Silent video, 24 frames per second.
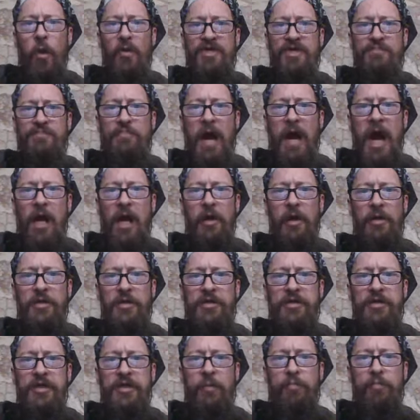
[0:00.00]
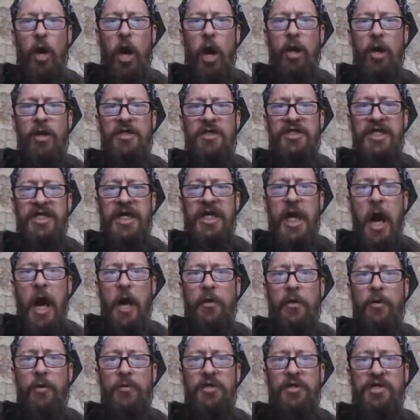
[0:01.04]
always balanced, apart and
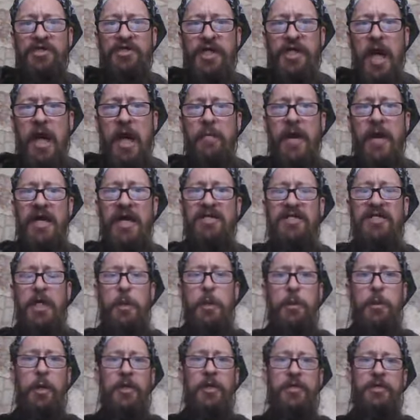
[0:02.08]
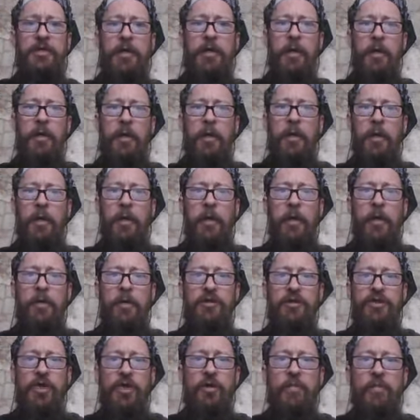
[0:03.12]
together, the same and different.
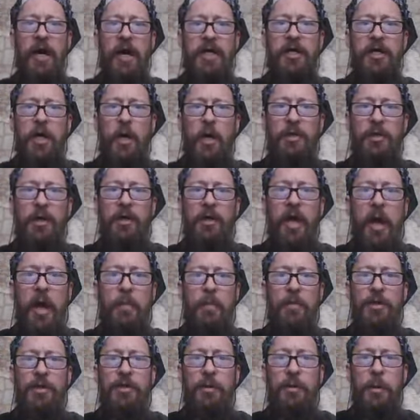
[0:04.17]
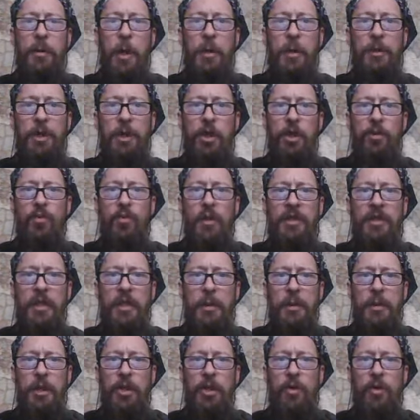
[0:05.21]
Too many are the labors for few when
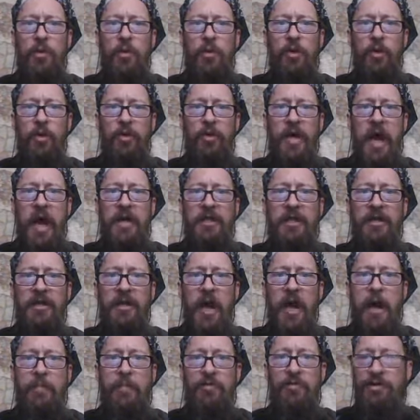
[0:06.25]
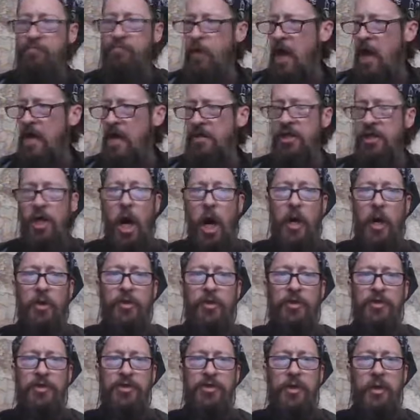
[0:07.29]
the few created labors by the
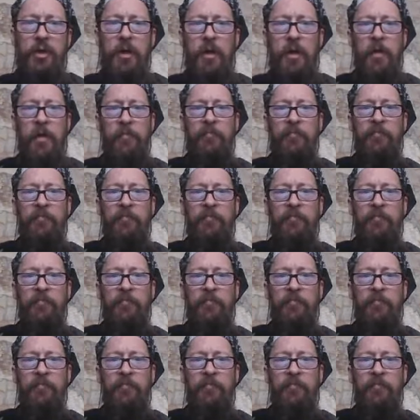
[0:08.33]
others.